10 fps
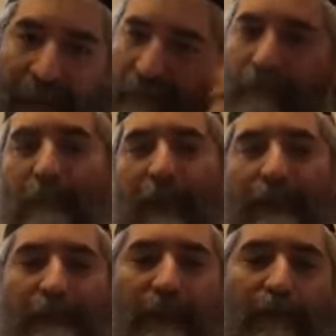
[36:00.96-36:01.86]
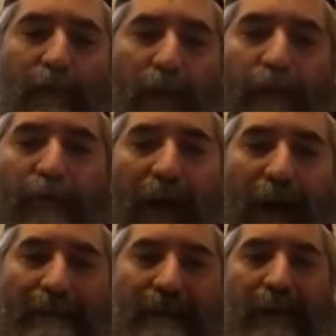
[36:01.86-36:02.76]
is tremendous. Like, the more you
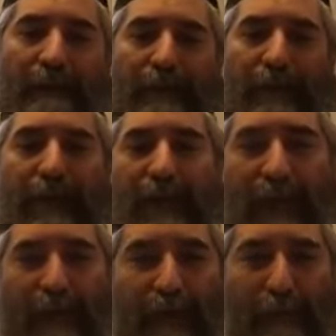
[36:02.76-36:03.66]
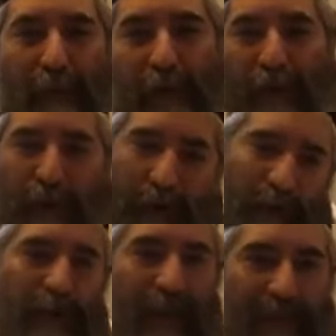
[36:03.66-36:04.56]
rise up and the more you can
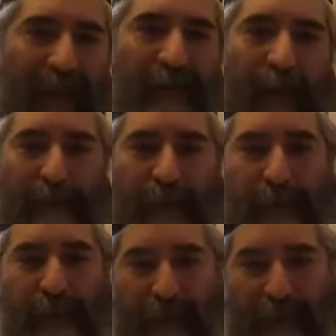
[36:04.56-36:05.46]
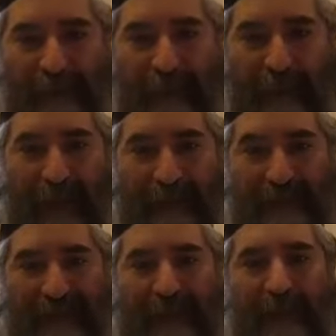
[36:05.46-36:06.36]
look down at people, right?
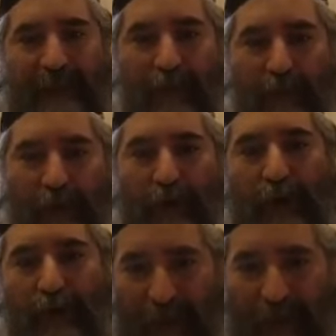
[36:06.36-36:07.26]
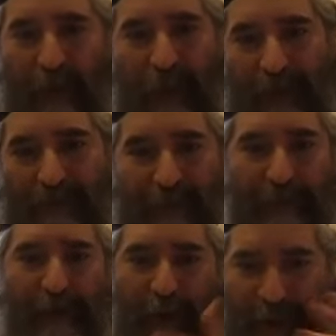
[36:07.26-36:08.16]
So you need to
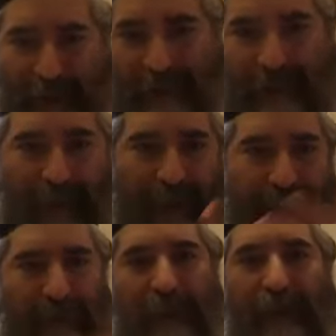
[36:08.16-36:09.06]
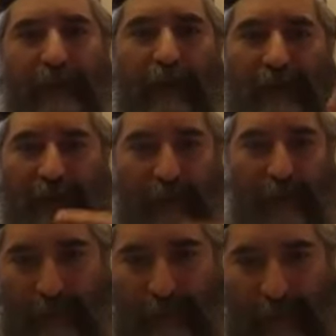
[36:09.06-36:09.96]
have constant anava, constant
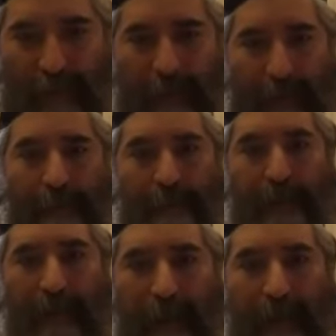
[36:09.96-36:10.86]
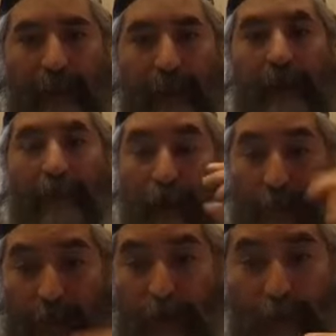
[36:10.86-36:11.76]
humility. Now, and
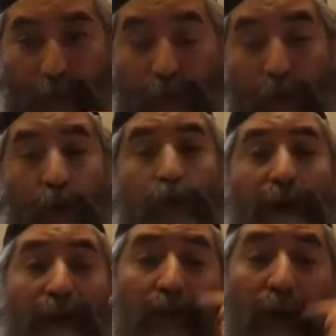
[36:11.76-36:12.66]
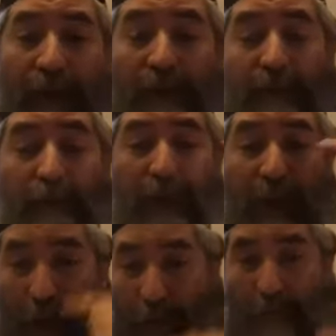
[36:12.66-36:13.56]
number two, you need to be
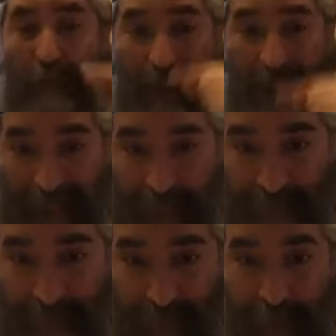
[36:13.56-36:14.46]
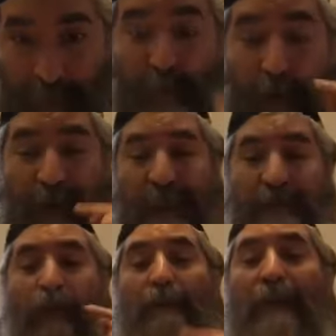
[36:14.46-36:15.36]
humble enough to connect
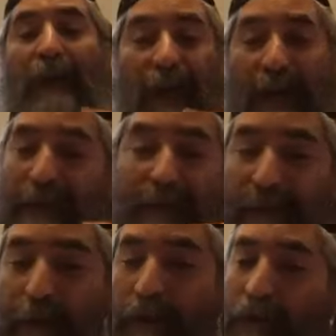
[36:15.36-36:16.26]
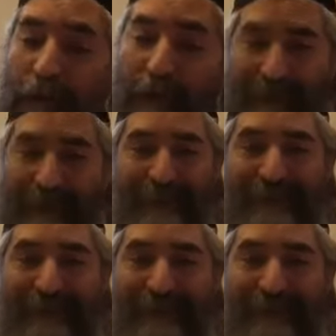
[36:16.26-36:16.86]
to a beracha that's not yours.